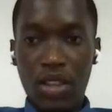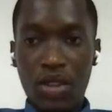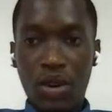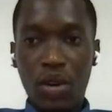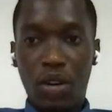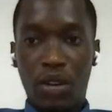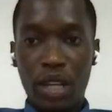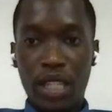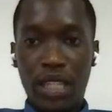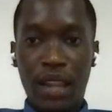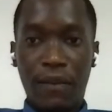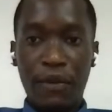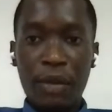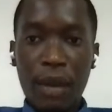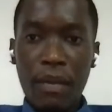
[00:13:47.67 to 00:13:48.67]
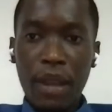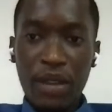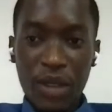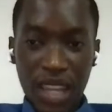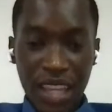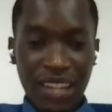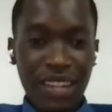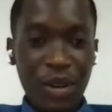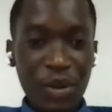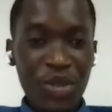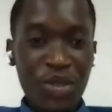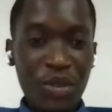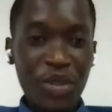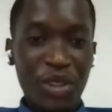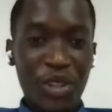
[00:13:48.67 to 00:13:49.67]
So great stuff. Remember, you can
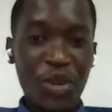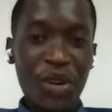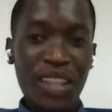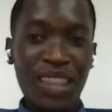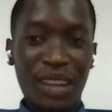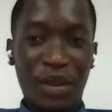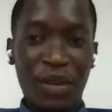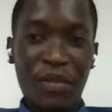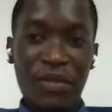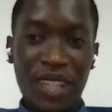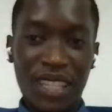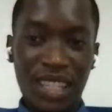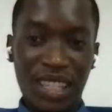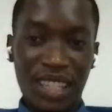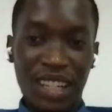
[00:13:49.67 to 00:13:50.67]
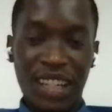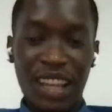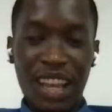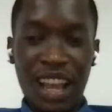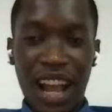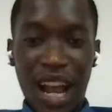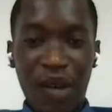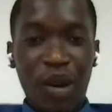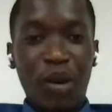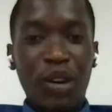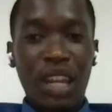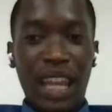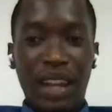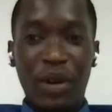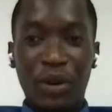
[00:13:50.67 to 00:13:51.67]
also join the conversation, our
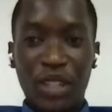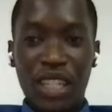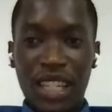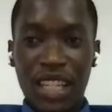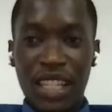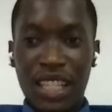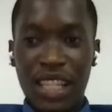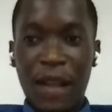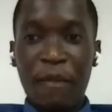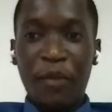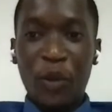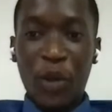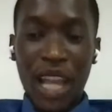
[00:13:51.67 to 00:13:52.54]
online audience.